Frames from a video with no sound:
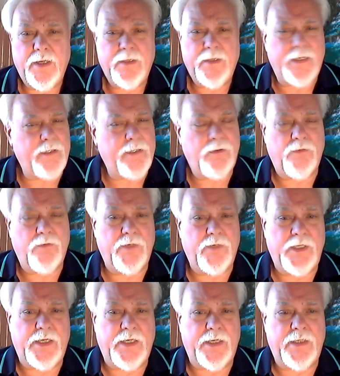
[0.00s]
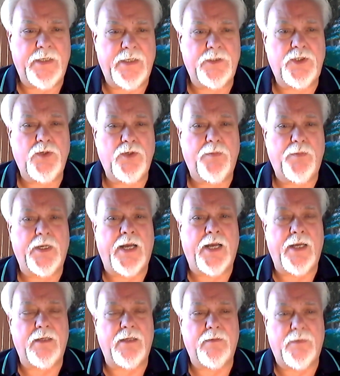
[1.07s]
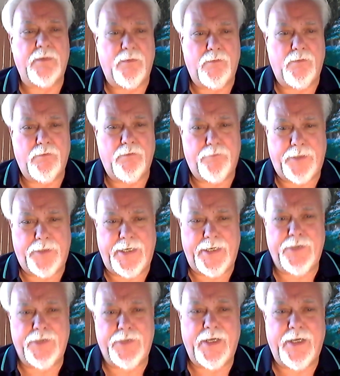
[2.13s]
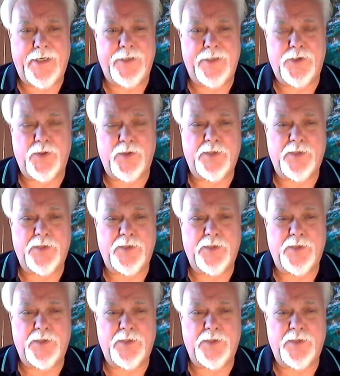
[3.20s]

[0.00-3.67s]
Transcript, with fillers: that I don't really get into, but I plan to get into.